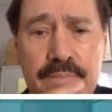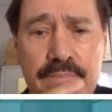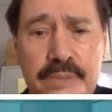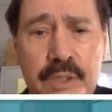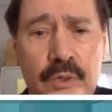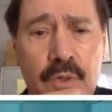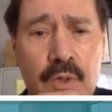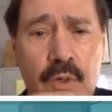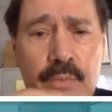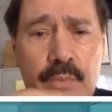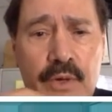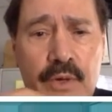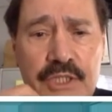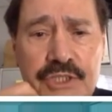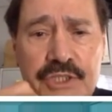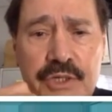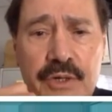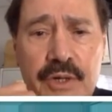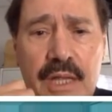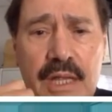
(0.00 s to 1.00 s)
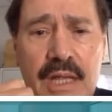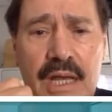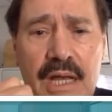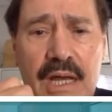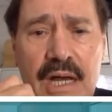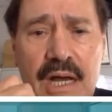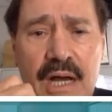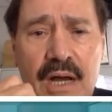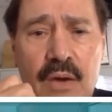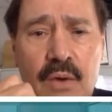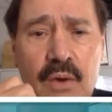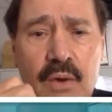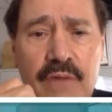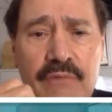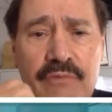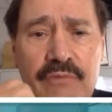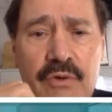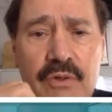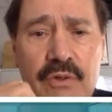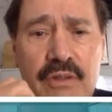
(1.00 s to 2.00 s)
pleural pressure.
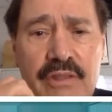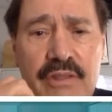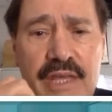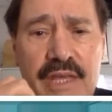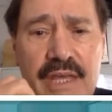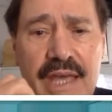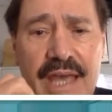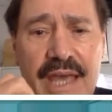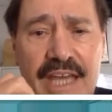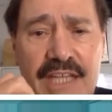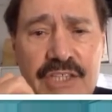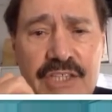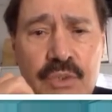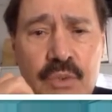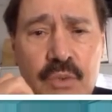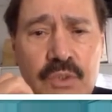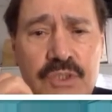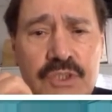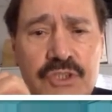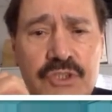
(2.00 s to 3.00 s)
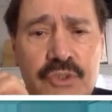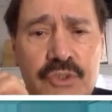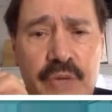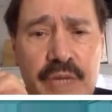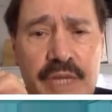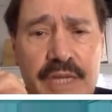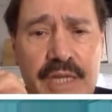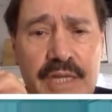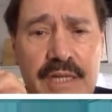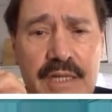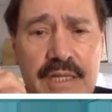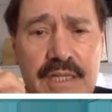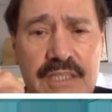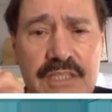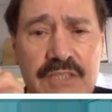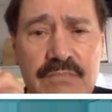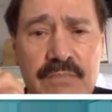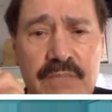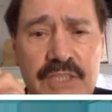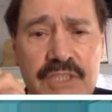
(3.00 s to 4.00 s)
However, the actual strain
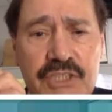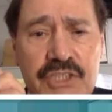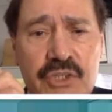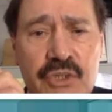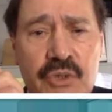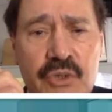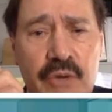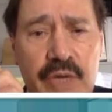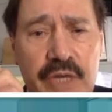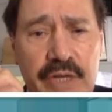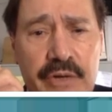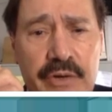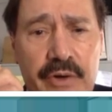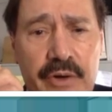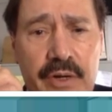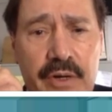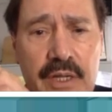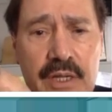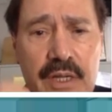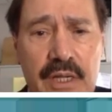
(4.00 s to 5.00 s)
is much greater